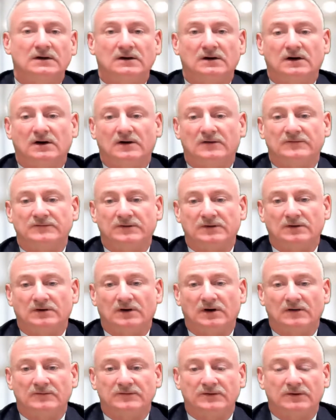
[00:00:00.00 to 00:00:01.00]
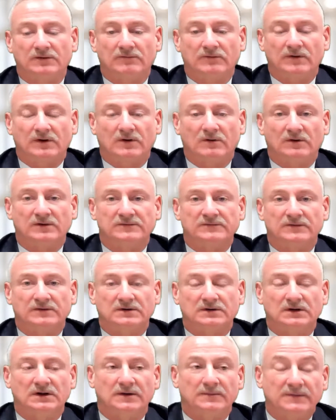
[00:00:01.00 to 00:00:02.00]
of your request for a
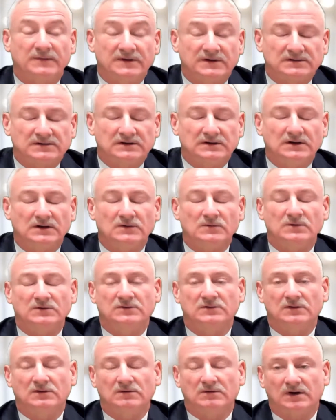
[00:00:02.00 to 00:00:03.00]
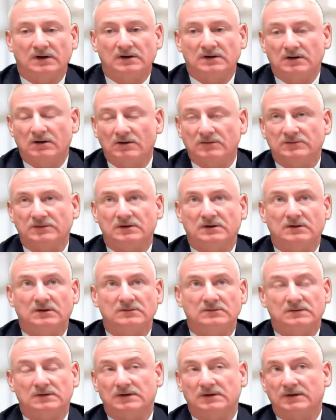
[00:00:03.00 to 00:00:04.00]
claim, but there's another one too. And I negotiated a
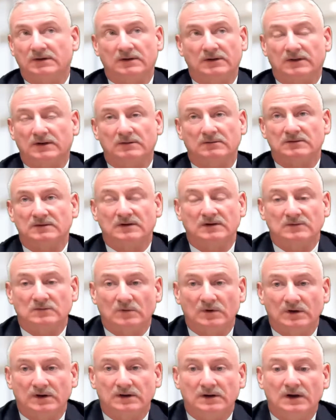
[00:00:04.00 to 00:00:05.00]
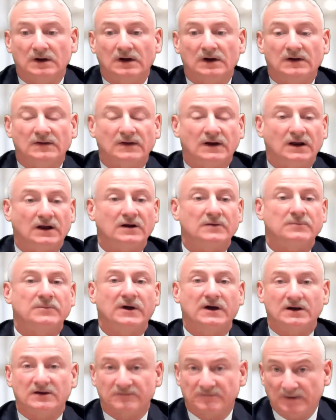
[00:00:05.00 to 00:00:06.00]
contract, I think it was this week, that had a
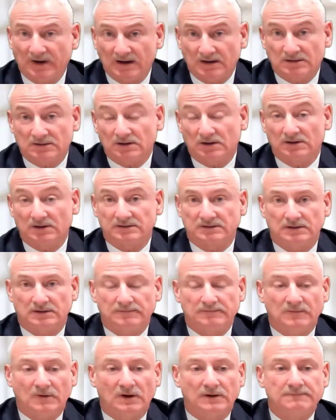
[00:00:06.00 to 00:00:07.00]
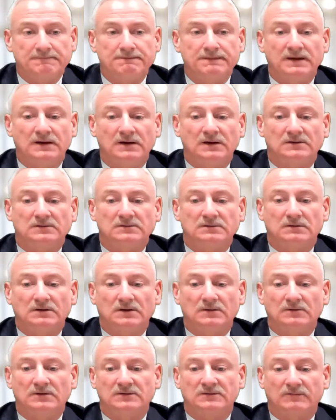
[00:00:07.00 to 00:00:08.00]
paid if paid clause in it, right? So in
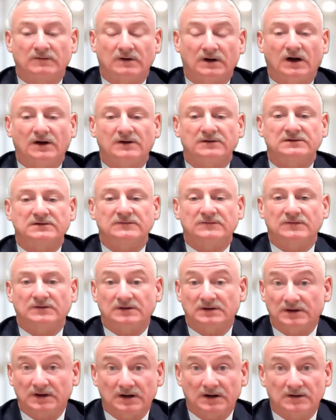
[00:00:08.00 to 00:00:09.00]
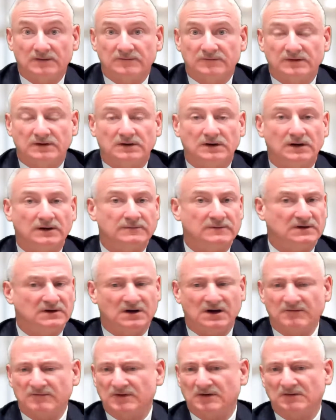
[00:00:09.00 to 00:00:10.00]
other words, regardless of validity of your claim, you
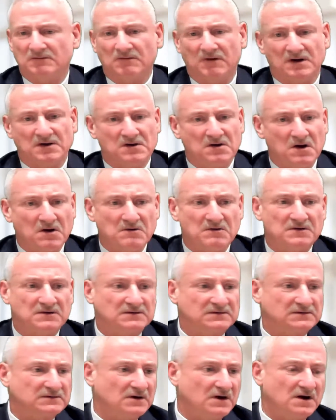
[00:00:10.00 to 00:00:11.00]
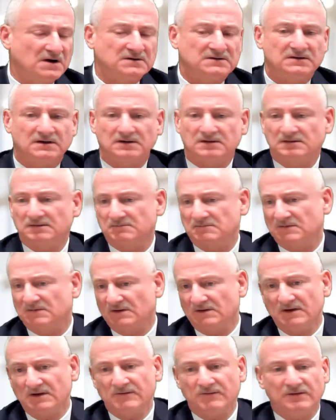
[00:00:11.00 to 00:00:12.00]
did everything right. Notice, content,
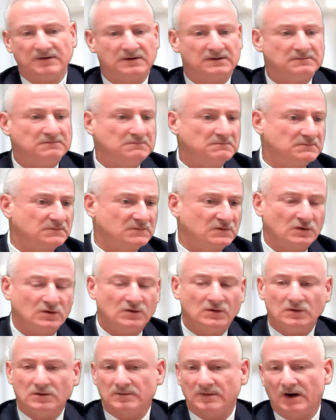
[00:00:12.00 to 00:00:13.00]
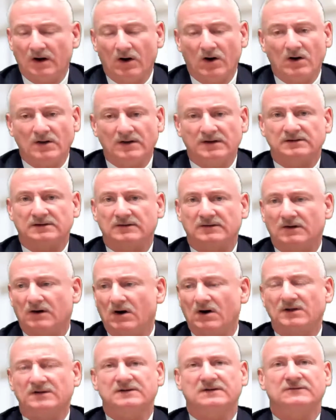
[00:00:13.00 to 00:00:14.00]
delivery, to whom, all that
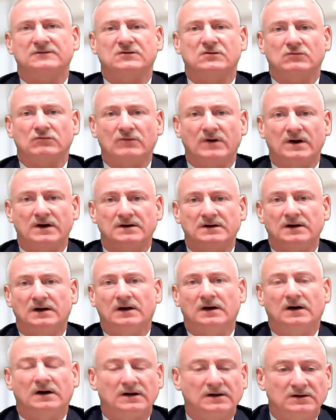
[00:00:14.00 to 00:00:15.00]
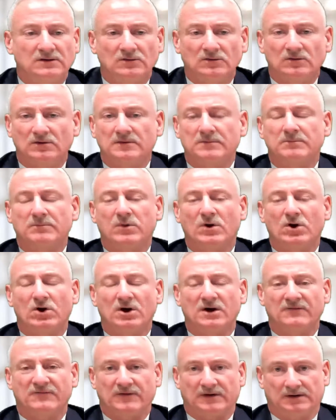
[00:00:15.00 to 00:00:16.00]
stuff's great. Hunky-dory,
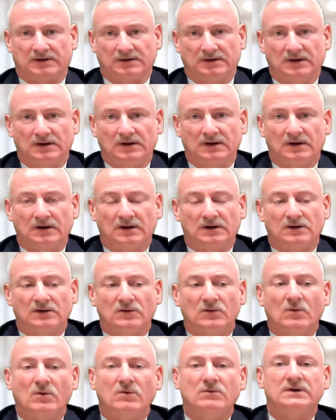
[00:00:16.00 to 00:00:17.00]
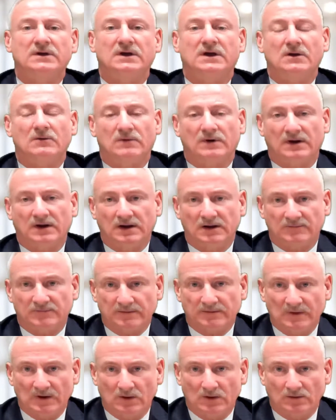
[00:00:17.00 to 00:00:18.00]
perfect. You only get what I get
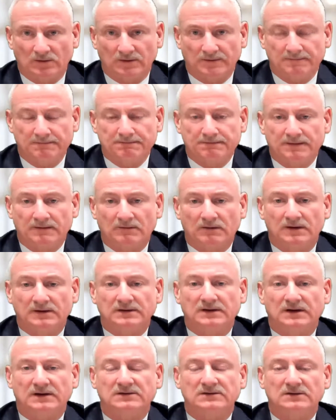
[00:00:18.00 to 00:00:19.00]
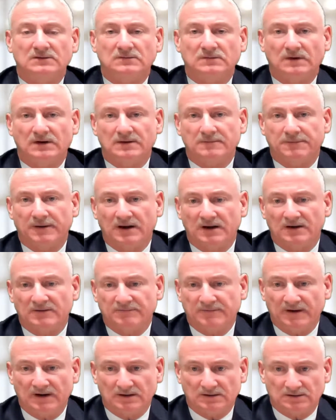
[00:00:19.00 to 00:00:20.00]
from the owner, right? That's the dreaded paid if
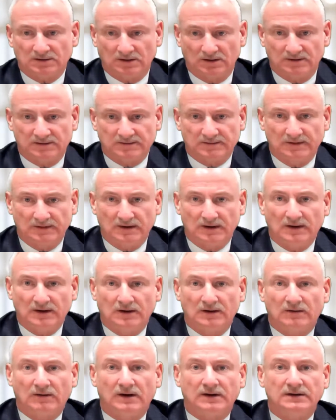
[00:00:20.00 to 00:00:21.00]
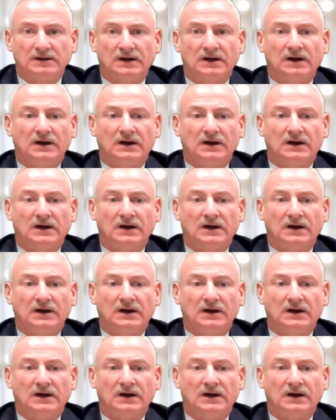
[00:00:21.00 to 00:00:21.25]
paid clause, right?